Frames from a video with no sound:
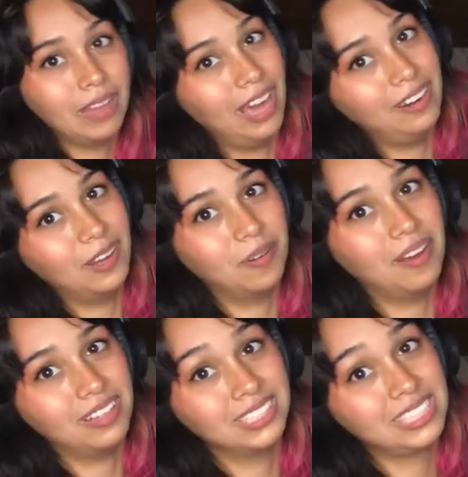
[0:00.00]
I don't know.
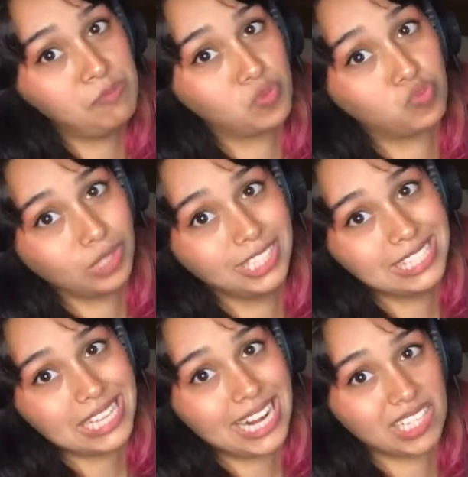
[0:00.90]
It seems really
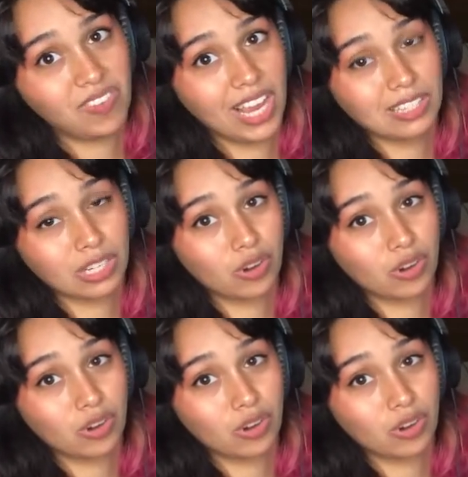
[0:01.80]
satisfying to